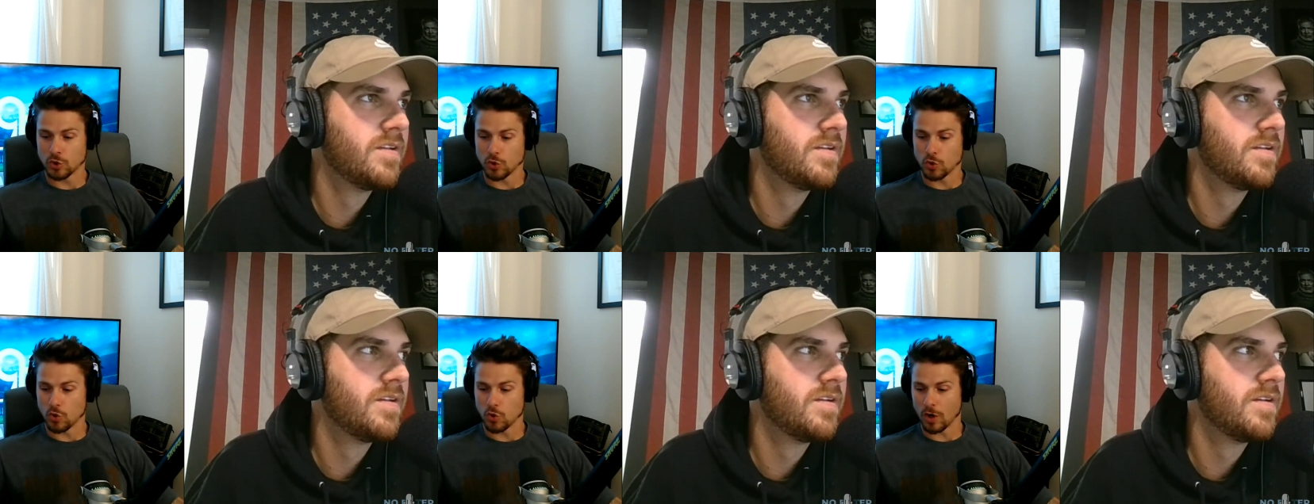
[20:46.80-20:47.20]

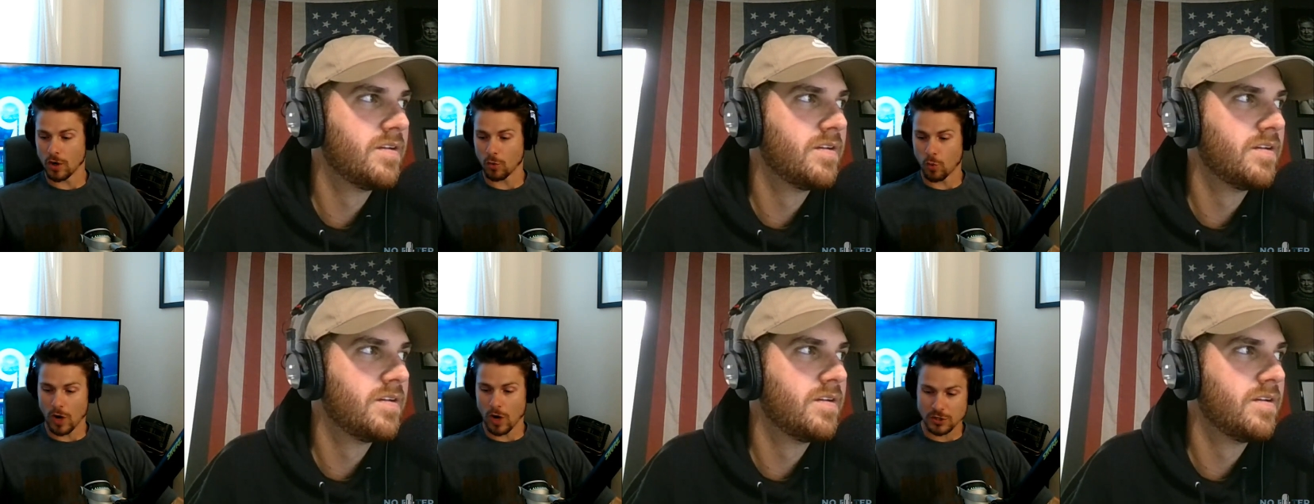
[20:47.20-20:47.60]

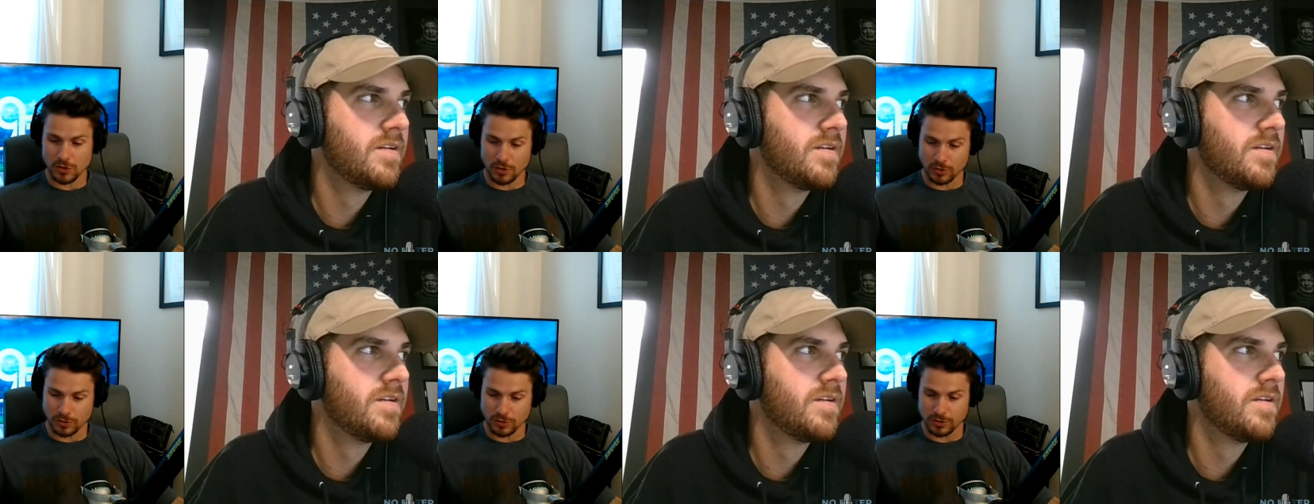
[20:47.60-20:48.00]
Speaker 1: to
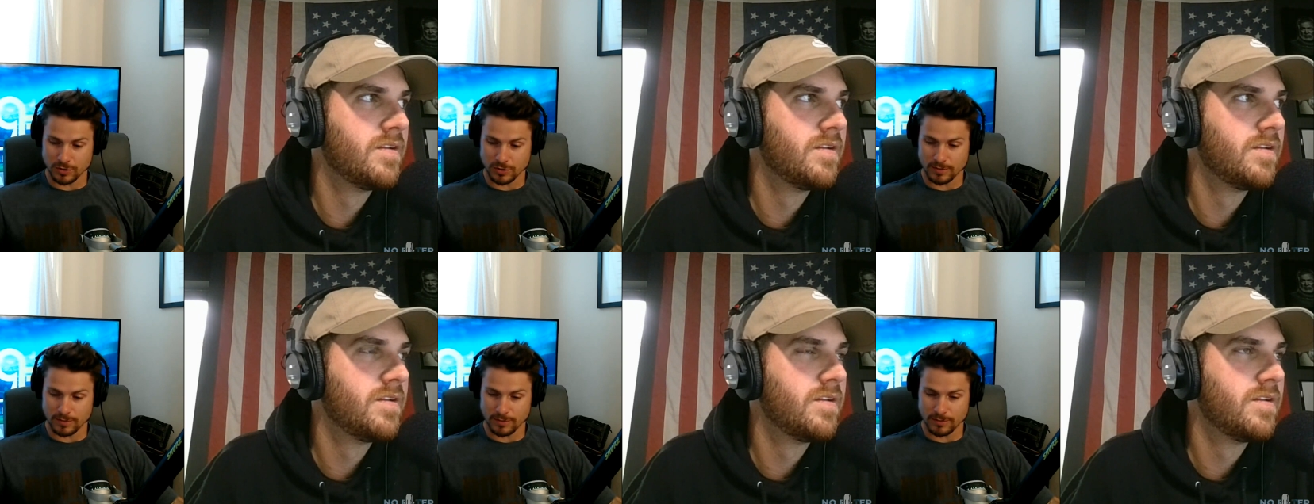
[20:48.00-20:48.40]
watch
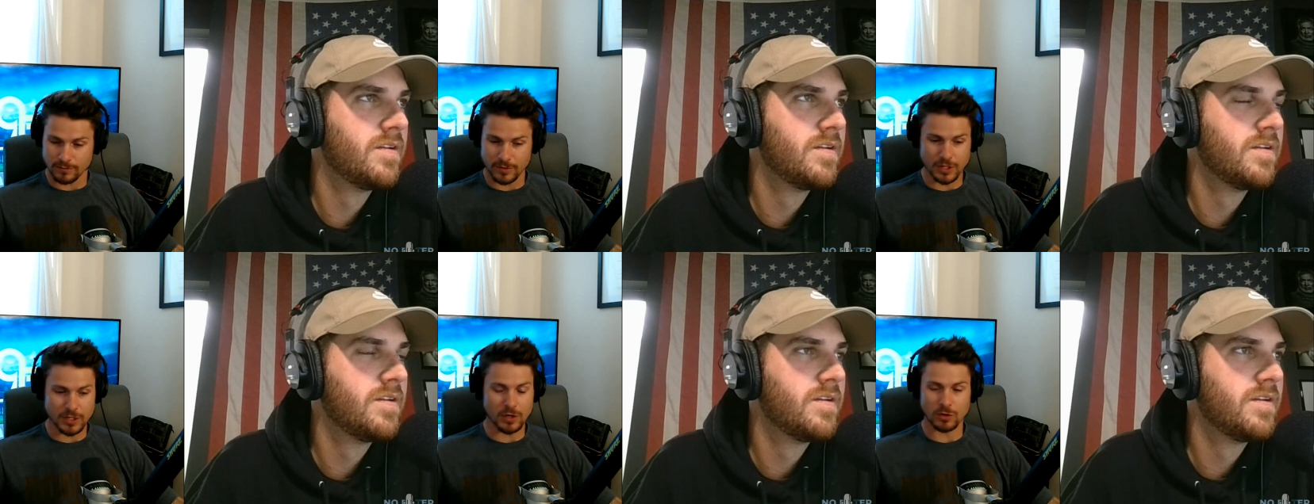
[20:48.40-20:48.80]
those
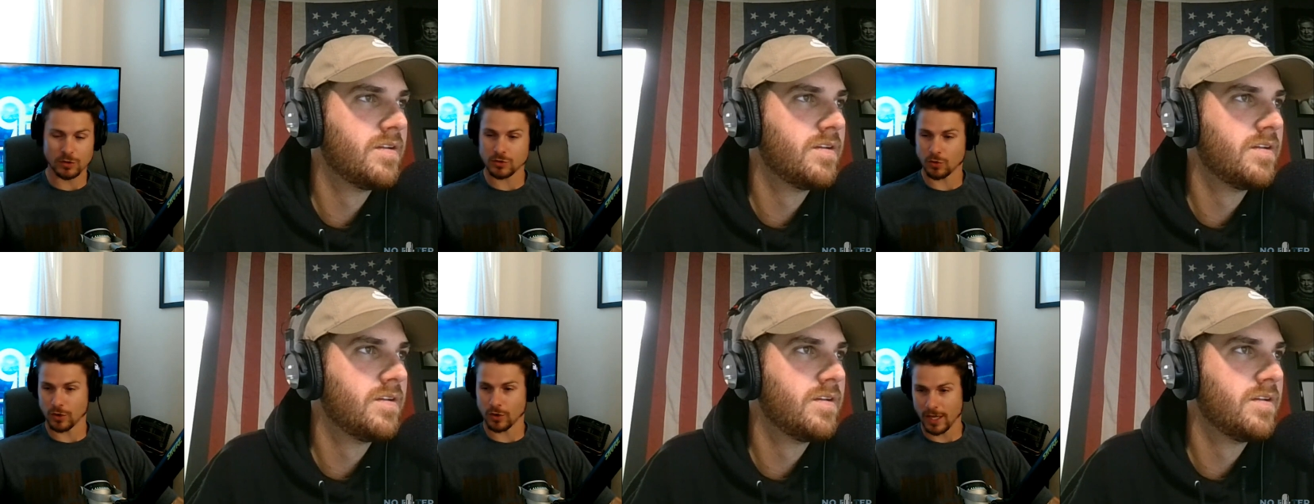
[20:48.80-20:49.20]

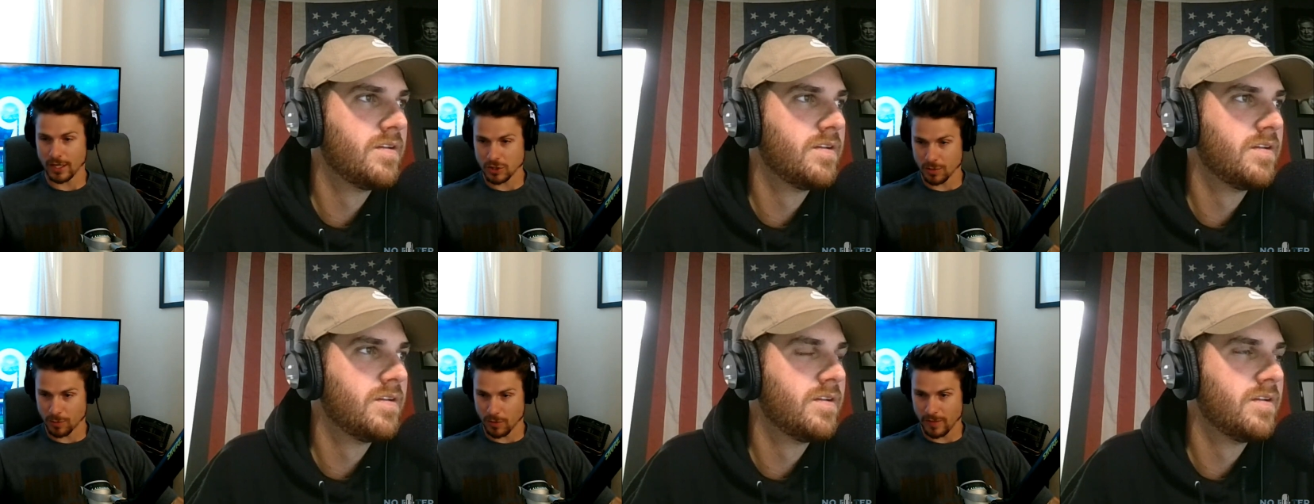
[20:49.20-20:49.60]
videos or
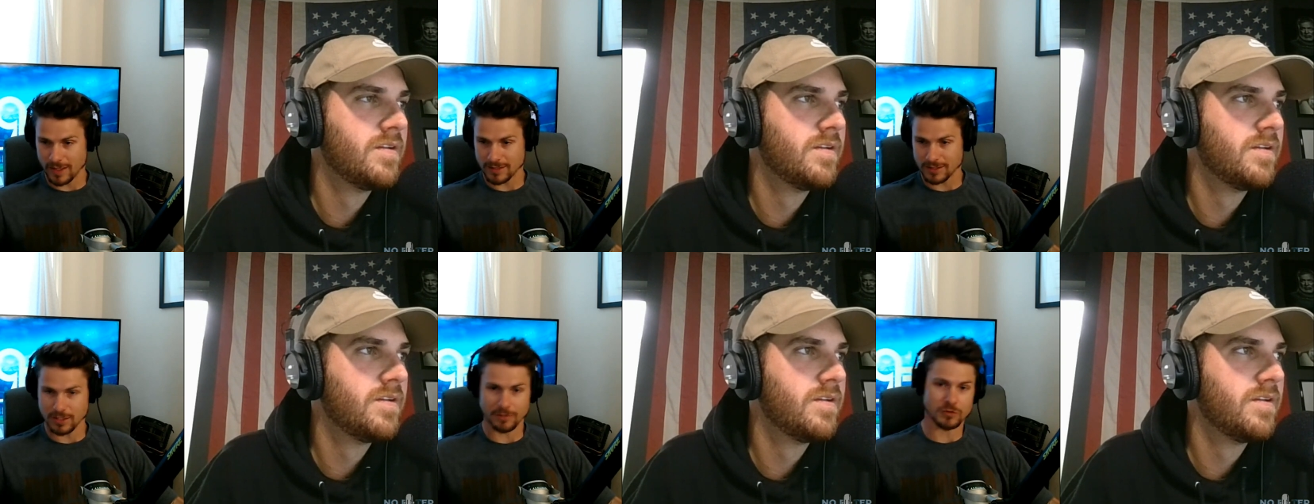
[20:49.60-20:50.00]
catch up
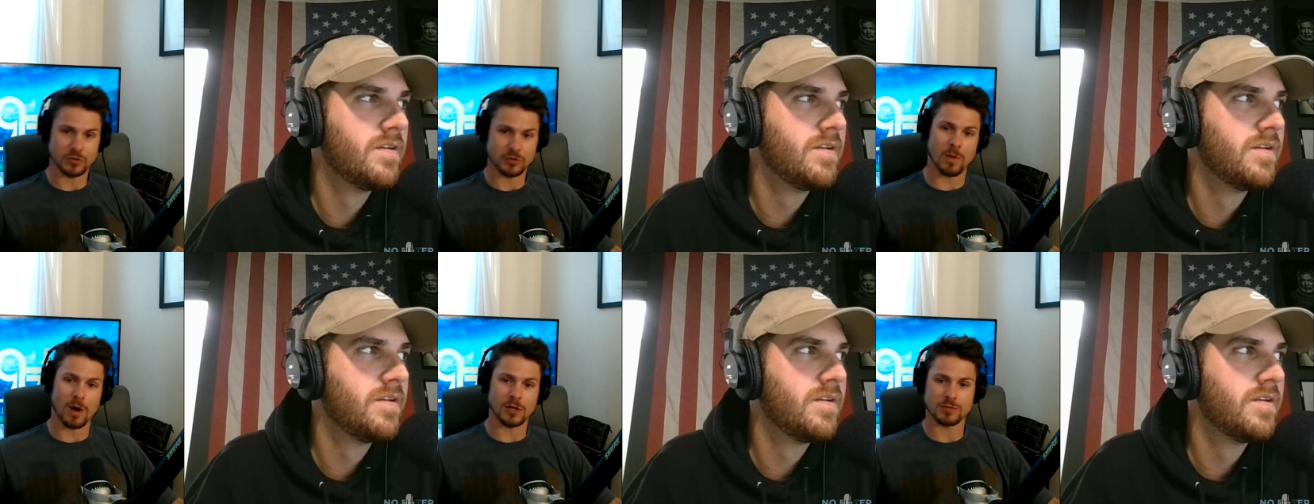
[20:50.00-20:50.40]
on that
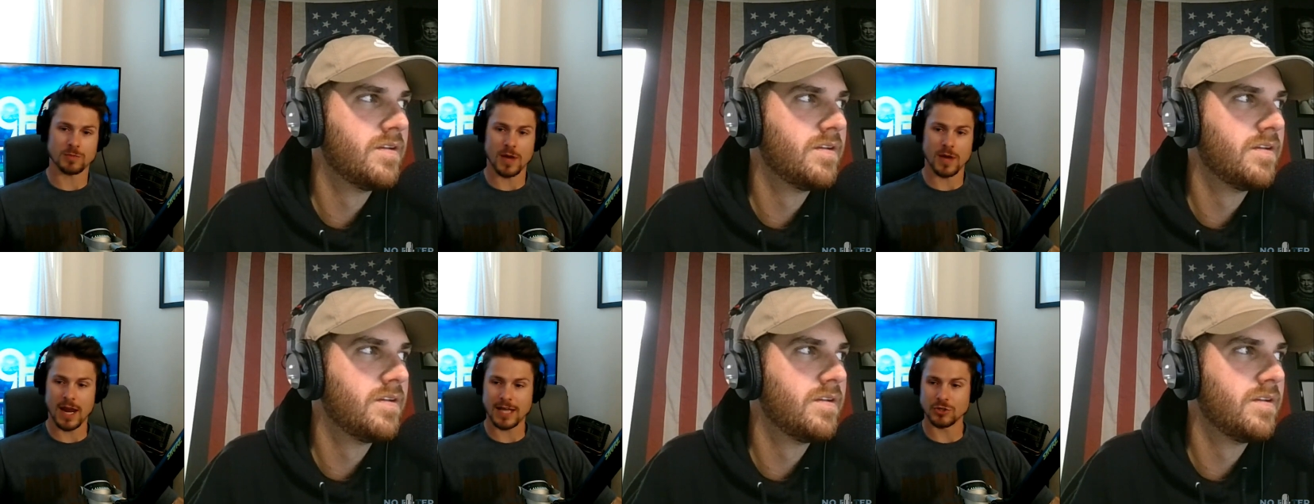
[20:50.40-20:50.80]
stuff too
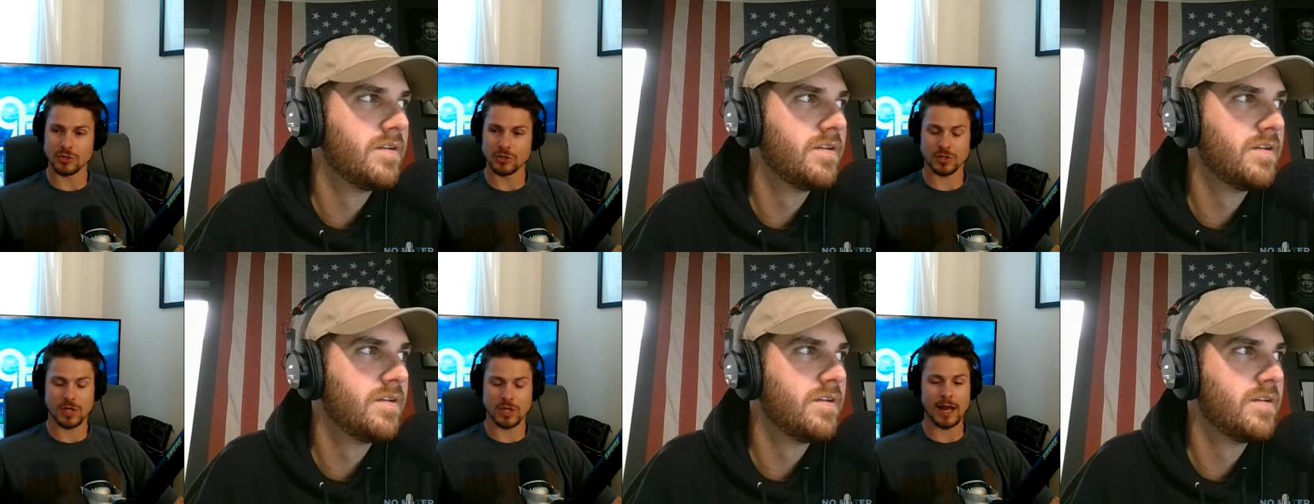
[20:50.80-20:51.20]
much, man. I
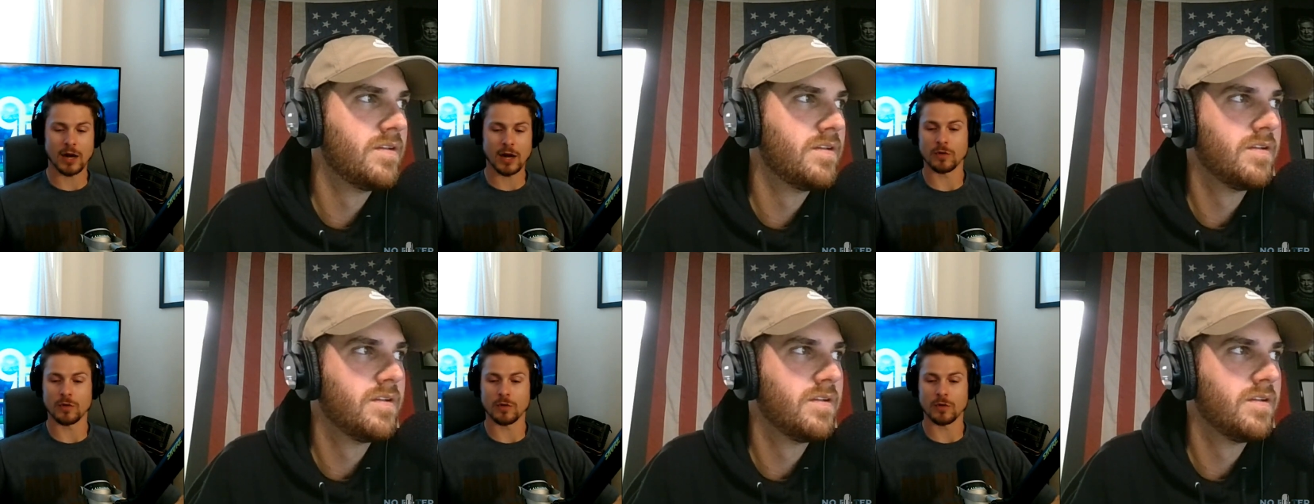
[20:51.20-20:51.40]
just